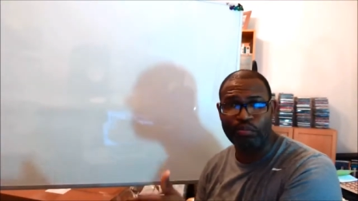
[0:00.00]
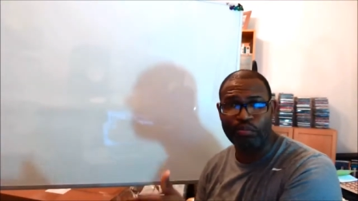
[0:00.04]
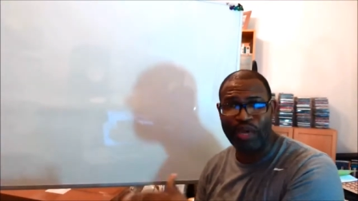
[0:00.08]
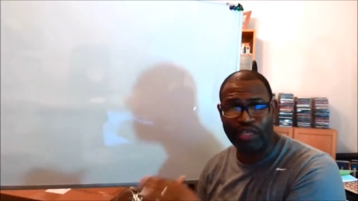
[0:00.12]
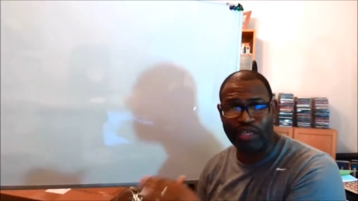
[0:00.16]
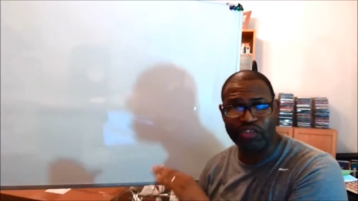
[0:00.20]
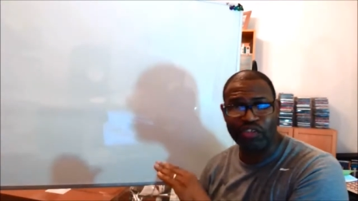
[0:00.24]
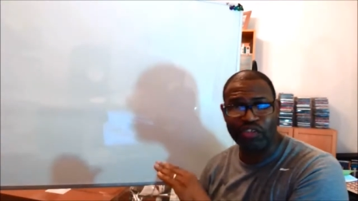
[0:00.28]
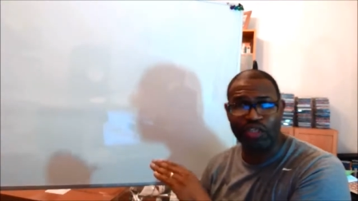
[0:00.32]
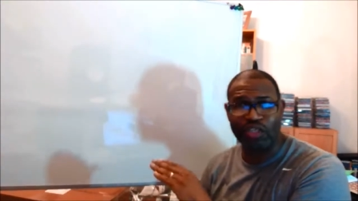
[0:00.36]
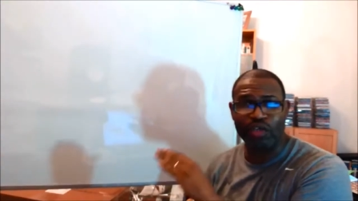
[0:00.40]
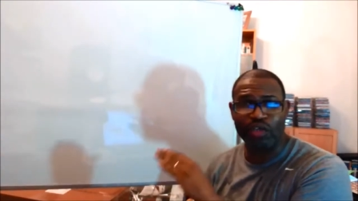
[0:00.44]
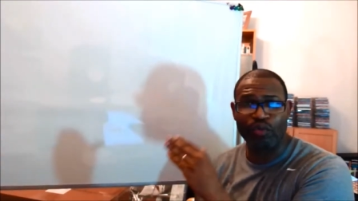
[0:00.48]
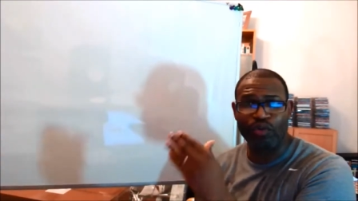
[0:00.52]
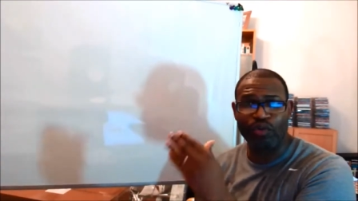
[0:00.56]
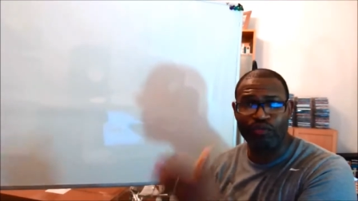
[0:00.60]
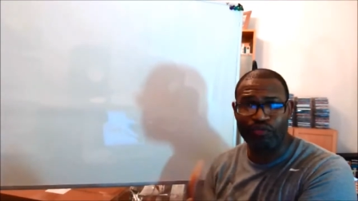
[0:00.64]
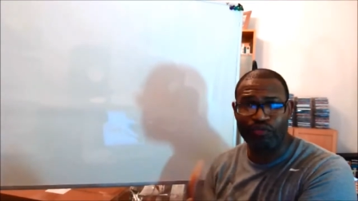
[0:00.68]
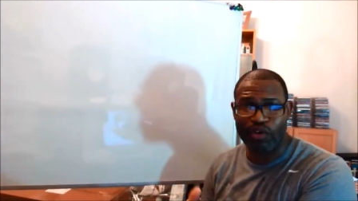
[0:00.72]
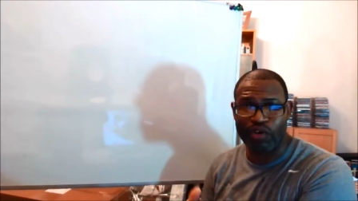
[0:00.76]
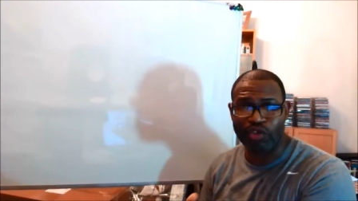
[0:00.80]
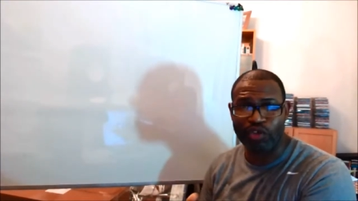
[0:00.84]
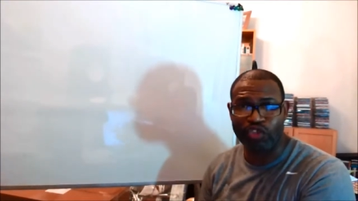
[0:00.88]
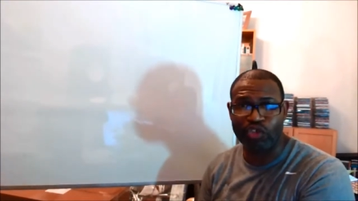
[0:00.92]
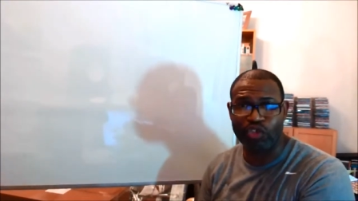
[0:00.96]
basically
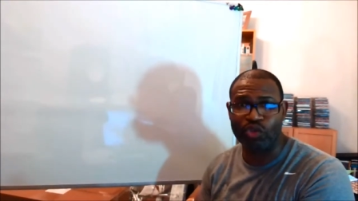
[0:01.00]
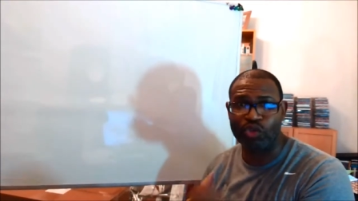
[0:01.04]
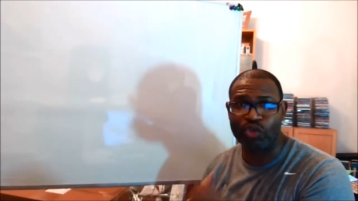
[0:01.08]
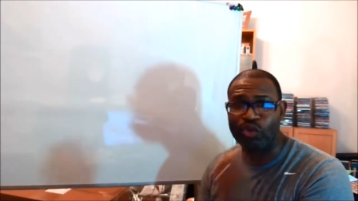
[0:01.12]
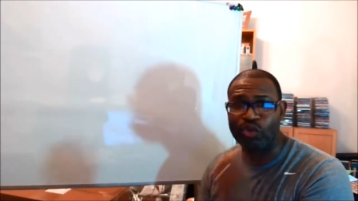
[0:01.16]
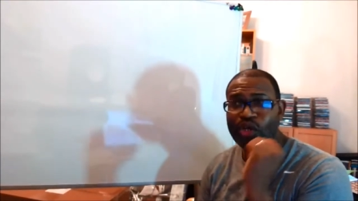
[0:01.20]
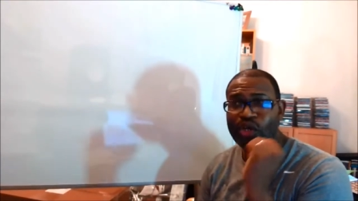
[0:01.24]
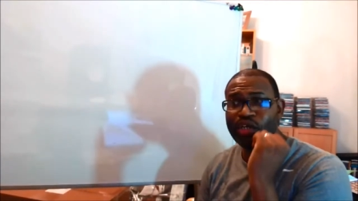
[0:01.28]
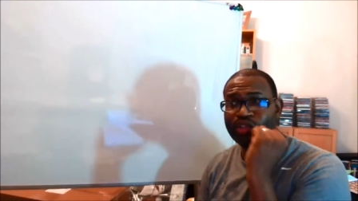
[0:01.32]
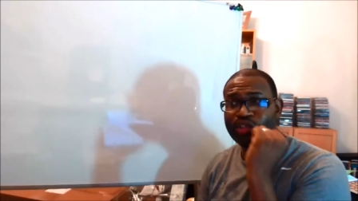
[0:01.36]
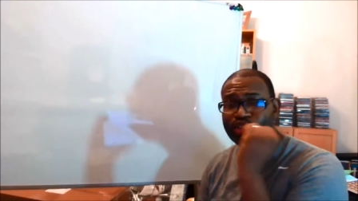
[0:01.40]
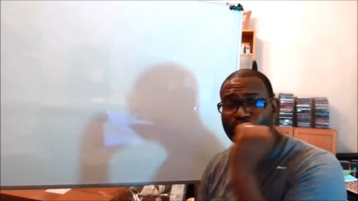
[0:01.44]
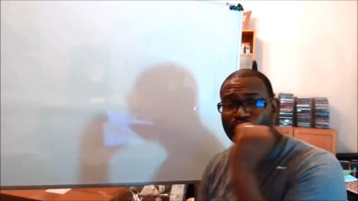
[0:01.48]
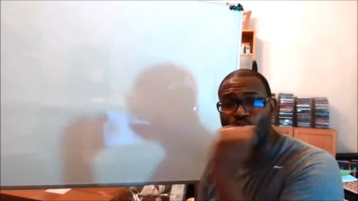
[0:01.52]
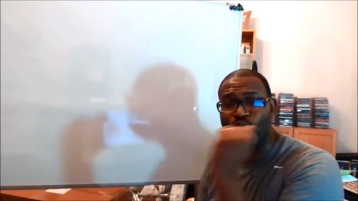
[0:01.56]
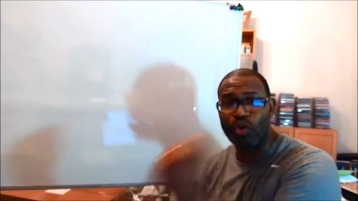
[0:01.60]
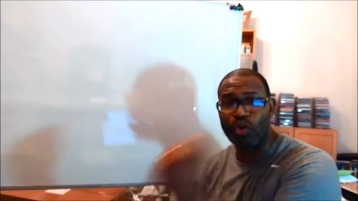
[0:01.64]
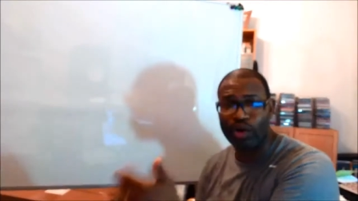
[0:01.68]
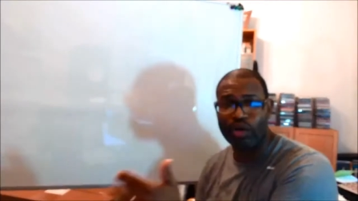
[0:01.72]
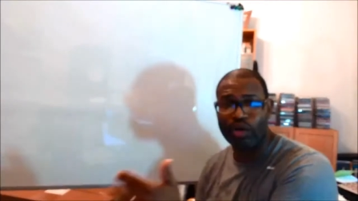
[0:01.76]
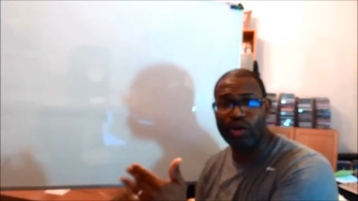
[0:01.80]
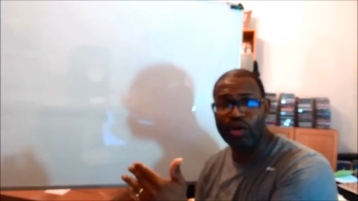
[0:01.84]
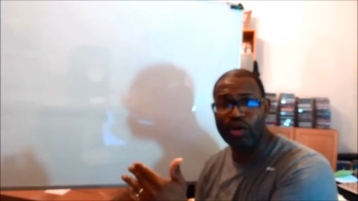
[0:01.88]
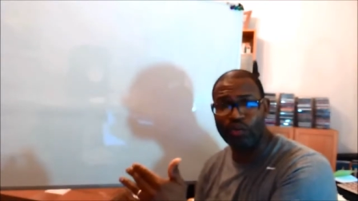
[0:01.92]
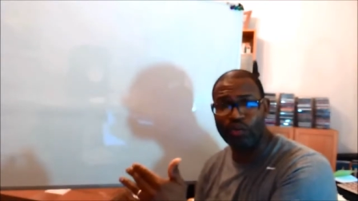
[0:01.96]
refer to
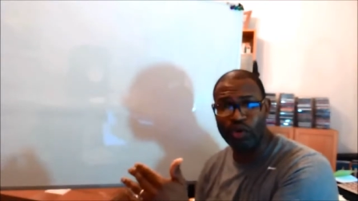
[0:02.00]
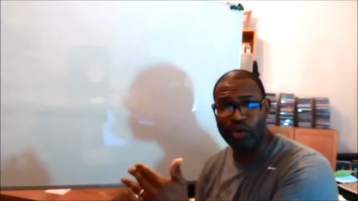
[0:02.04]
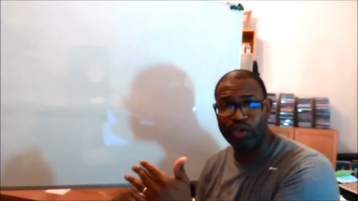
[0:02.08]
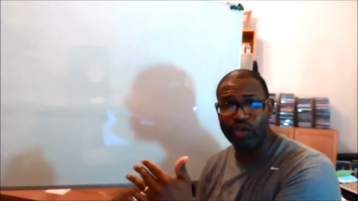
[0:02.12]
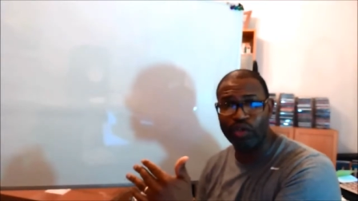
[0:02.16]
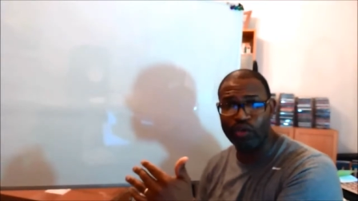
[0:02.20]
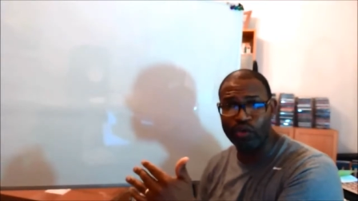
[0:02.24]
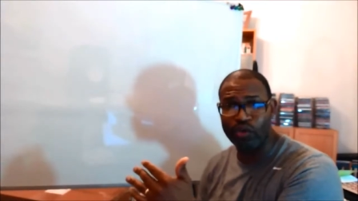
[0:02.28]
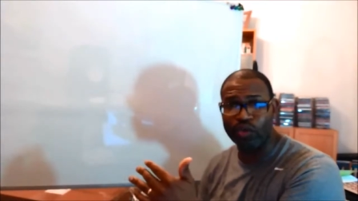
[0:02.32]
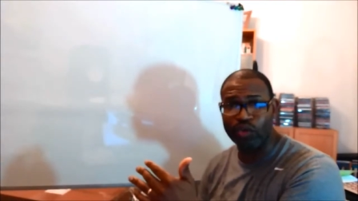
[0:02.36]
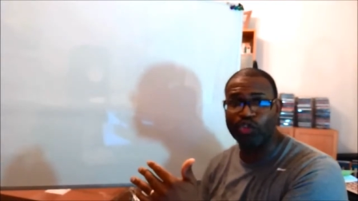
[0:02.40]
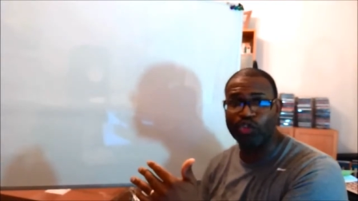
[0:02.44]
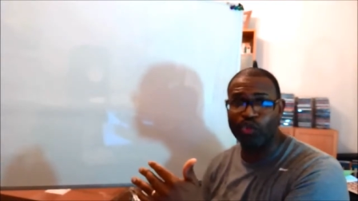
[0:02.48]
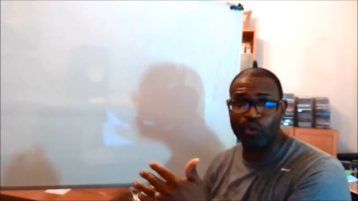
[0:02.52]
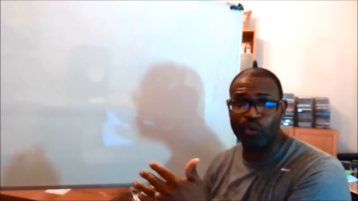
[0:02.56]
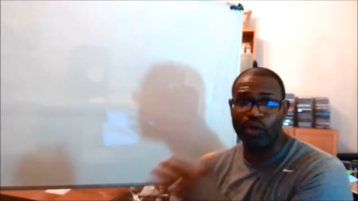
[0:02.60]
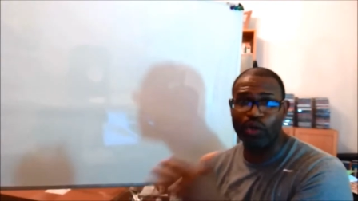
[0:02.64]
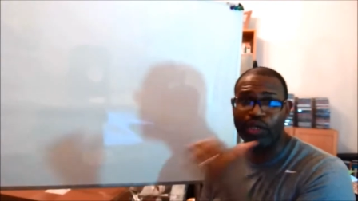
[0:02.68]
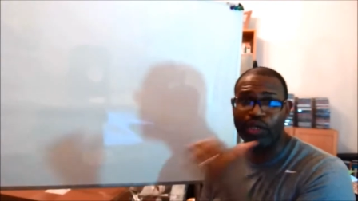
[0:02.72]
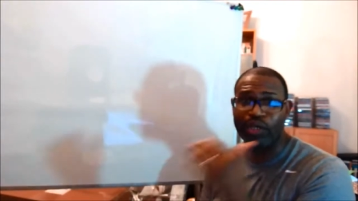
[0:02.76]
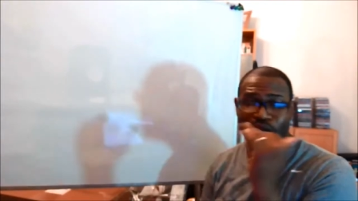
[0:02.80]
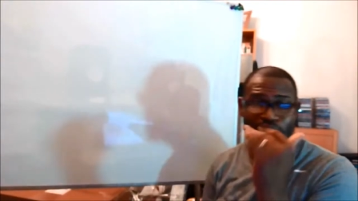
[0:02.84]
work on what you're doing.